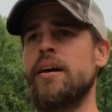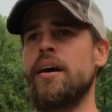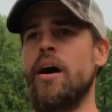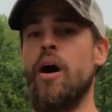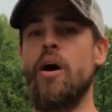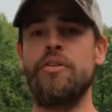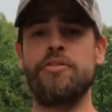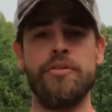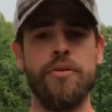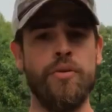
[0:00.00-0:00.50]

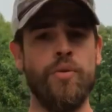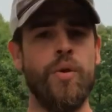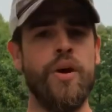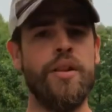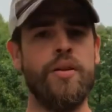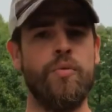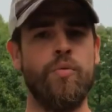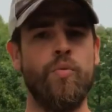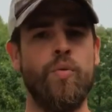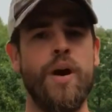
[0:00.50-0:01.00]
Also the
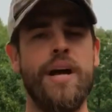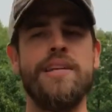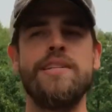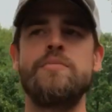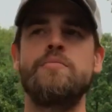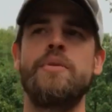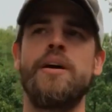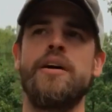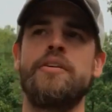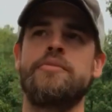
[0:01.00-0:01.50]
way the
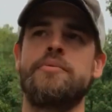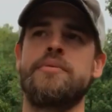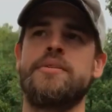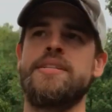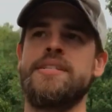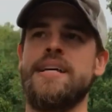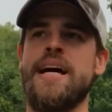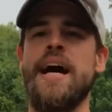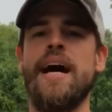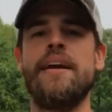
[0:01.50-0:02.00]
waist belts were
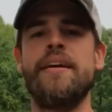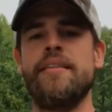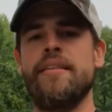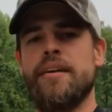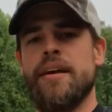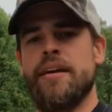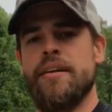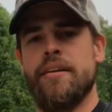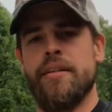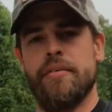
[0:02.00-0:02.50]
designed
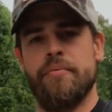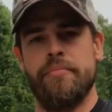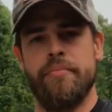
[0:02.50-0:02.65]
and